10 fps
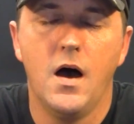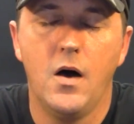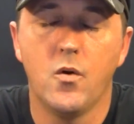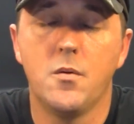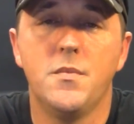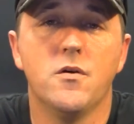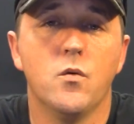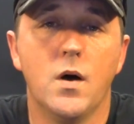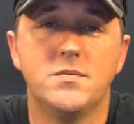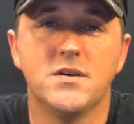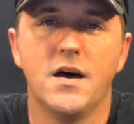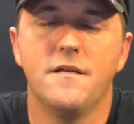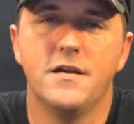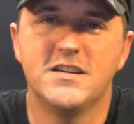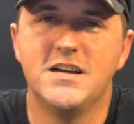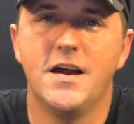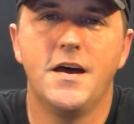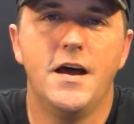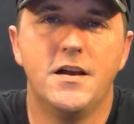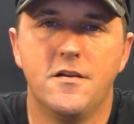I want to build a website that is
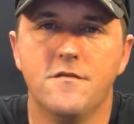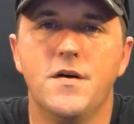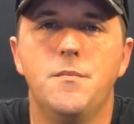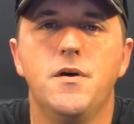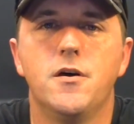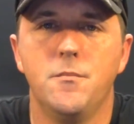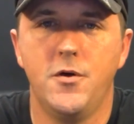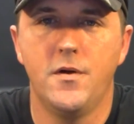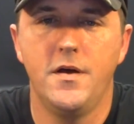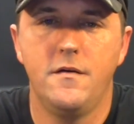dedicated to the vaping community.